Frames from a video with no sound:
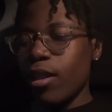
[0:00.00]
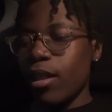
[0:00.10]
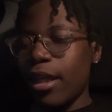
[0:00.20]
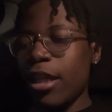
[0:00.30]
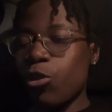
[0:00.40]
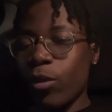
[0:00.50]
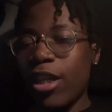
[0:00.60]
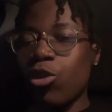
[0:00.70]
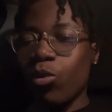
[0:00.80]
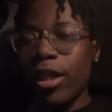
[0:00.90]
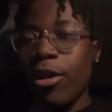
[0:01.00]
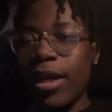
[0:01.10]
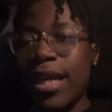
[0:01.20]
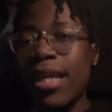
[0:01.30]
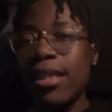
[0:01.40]
it's real
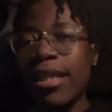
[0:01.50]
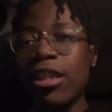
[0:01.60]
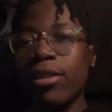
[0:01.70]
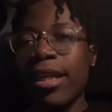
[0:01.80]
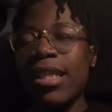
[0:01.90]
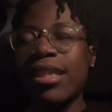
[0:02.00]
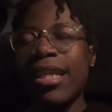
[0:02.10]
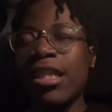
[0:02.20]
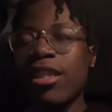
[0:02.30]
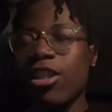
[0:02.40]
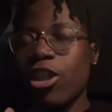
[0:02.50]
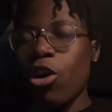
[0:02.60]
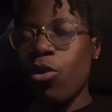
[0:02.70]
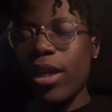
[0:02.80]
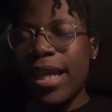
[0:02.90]
easy. It's
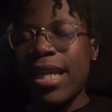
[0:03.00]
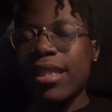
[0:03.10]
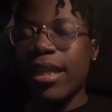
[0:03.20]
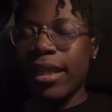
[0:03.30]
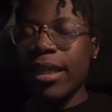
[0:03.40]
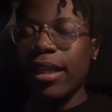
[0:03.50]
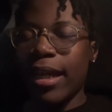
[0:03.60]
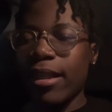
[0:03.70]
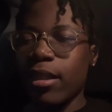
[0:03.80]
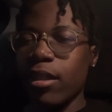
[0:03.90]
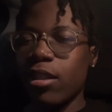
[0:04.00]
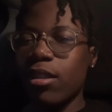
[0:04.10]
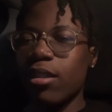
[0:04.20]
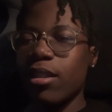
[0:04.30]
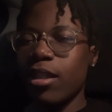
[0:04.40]
so easy to get like
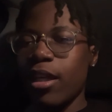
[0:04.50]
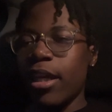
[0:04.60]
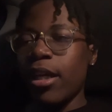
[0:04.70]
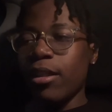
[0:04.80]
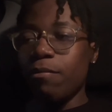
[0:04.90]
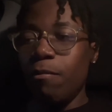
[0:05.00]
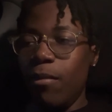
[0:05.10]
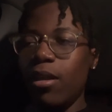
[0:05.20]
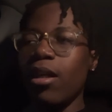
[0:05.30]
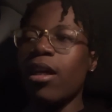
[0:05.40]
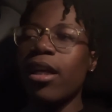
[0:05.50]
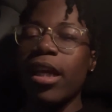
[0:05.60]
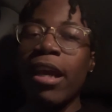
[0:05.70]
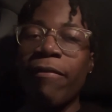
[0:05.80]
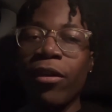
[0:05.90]
this.
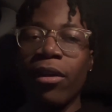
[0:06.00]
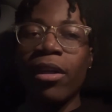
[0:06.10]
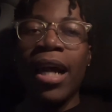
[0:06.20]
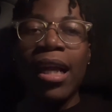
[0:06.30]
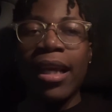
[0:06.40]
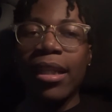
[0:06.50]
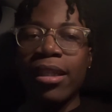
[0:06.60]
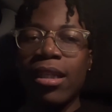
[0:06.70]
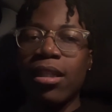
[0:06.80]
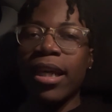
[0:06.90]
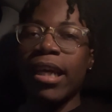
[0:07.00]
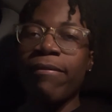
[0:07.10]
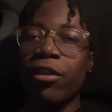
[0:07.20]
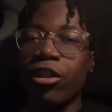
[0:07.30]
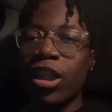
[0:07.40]
If you're not like this, like if
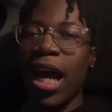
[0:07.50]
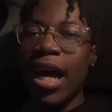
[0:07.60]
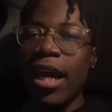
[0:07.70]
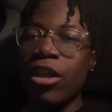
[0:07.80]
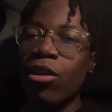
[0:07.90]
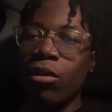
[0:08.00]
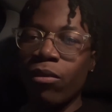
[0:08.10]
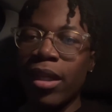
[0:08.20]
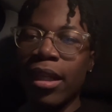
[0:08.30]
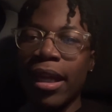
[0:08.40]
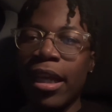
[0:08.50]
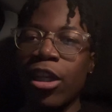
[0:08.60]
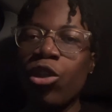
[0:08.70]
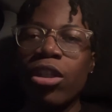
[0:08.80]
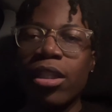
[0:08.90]
you're shy, you don't really like,
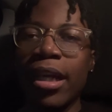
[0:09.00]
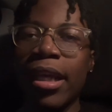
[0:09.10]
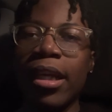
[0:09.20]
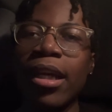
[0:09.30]
you just like,